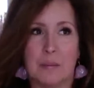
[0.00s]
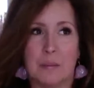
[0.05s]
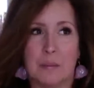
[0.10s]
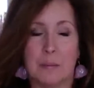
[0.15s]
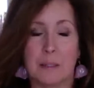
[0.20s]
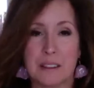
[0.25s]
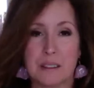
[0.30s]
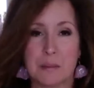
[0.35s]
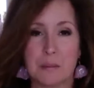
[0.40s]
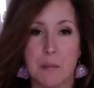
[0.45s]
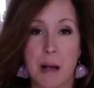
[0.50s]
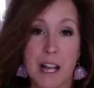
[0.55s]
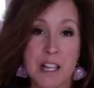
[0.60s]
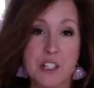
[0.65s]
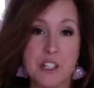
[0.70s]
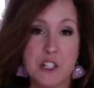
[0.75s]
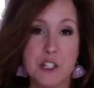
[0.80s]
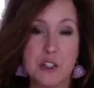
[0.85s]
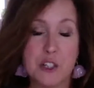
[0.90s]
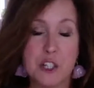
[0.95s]
But my
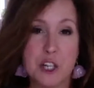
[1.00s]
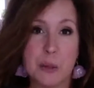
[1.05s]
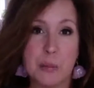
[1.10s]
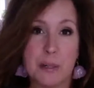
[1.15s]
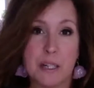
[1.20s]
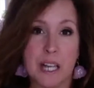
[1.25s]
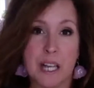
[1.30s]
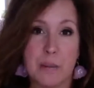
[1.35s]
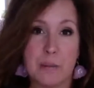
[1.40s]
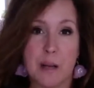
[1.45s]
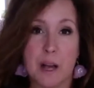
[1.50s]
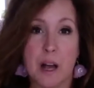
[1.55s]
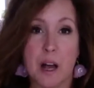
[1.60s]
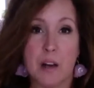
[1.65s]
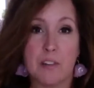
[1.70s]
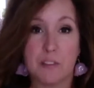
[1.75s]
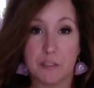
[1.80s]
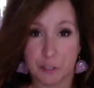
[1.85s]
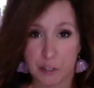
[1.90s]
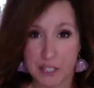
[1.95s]
studio became
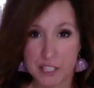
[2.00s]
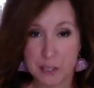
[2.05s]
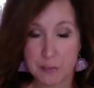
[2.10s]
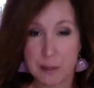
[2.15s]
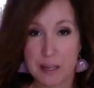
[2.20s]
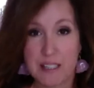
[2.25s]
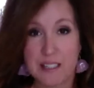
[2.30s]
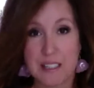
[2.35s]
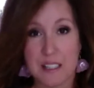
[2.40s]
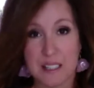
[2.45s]
a free space